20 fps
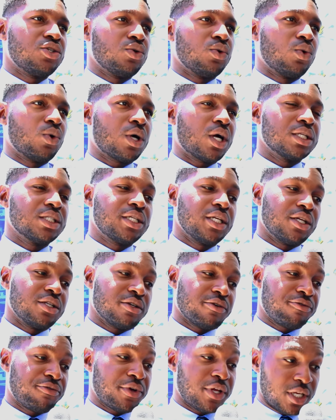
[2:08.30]
you continue
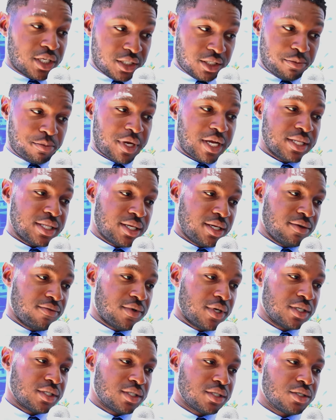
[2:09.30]
to fellowship at the
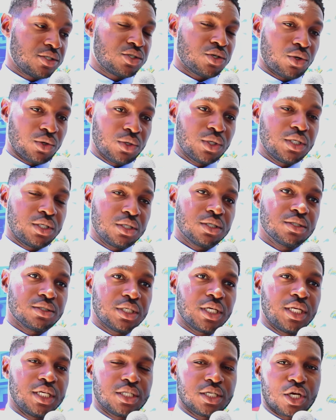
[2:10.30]
event. So you,
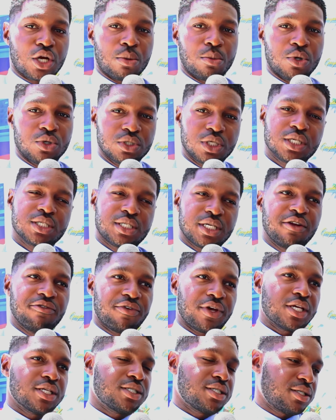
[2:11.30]
you need to come out. Just
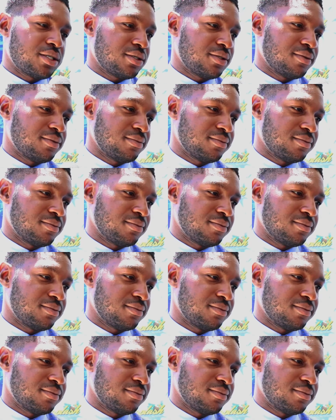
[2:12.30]
invest.